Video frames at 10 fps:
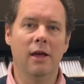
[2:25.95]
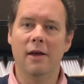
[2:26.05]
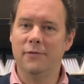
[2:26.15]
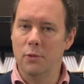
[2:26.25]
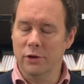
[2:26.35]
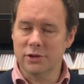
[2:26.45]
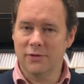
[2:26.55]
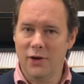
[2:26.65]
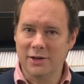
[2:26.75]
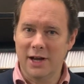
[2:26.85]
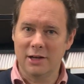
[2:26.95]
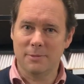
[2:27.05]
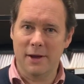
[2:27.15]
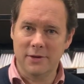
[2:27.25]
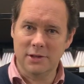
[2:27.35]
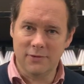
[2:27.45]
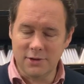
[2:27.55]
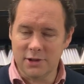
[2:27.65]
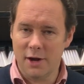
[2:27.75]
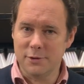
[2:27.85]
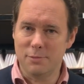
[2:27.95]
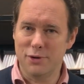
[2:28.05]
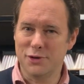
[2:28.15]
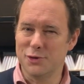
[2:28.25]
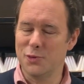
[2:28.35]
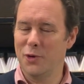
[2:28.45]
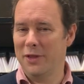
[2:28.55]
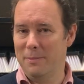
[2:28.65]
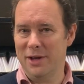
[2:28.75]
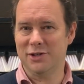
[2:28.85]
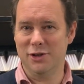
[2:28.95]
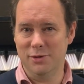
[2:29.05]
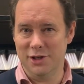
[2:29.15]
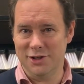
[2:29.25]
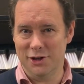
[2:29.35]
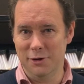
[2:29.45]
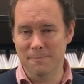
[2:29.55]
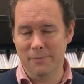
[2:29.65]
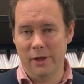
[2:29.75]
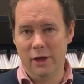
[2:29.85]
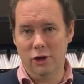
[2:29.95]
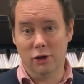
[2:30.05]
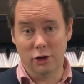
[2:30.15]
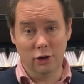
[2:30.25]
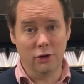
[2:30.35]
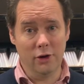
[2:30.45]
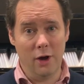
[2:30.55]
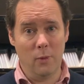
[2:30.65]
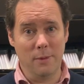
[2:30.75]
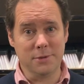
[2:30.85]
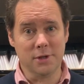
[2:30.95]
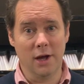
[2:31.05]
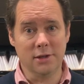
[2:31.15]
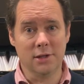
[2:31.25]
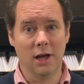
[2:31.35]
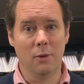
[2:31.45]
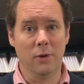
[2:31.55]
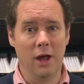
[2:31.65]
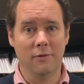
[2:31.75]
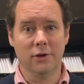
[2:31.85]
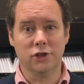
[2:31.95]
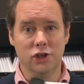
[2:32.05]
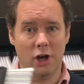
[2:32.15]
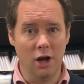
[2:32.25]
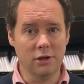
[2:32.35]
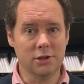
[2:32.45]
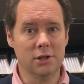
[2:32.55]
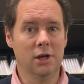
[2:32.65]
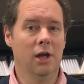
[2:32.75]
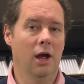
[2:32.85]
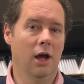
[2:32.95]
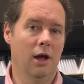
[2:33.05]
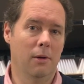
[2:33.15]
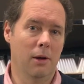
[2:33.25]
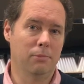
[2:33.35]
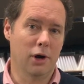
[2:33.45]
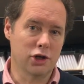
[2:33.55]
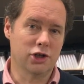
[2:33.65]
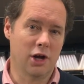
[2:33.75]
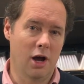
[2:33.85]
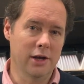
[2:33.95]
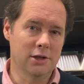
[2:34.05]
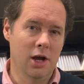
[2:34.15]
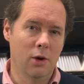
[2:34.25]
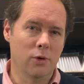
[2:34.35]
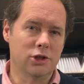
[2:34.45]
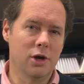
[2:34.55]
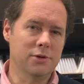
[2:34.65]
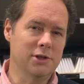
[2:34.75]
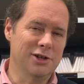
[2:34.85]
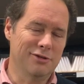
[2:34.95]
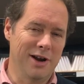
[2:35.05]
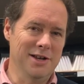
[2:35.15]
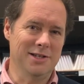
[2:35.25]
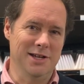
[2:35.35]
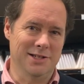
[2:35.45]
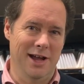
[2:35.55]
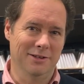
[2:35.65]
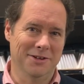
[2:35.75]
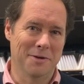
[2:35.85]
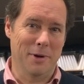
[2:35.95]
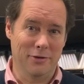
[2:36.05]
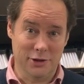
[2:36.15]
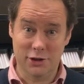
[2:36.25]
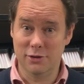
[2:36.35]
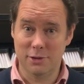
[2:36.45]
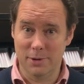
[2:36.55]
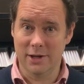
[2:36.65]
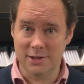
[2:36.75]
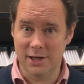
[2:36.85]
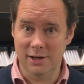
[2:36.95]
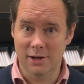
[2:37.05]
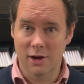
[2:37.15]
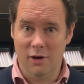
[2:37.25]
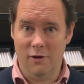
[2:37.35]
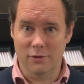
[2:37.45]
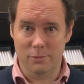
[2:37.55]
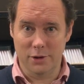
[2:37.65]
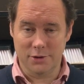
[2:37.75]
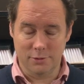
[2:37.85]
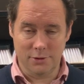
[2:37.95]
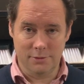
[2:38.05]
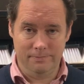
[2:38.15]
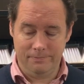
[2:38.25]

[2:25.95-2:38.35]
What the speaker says: If you want to find out about the different types of bristles and what they're best suited to, you can look on our website, and we have a chart, a brush guide, which goes into great detail about the suitability of the bristles.